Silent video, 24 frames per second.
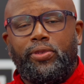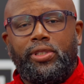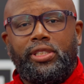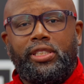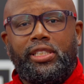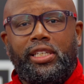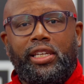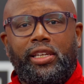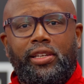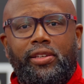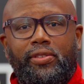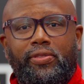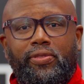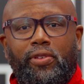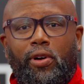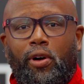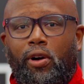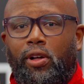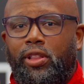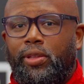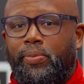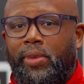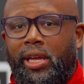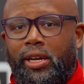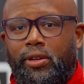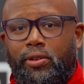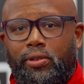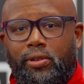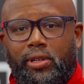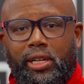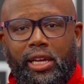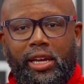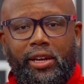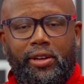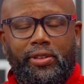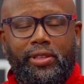receive all the medical
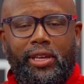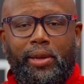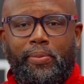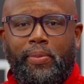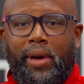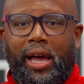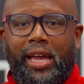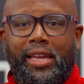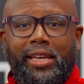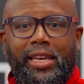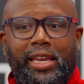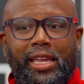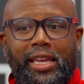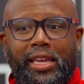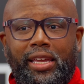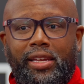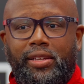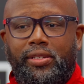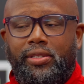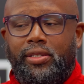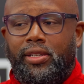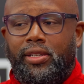care they might need.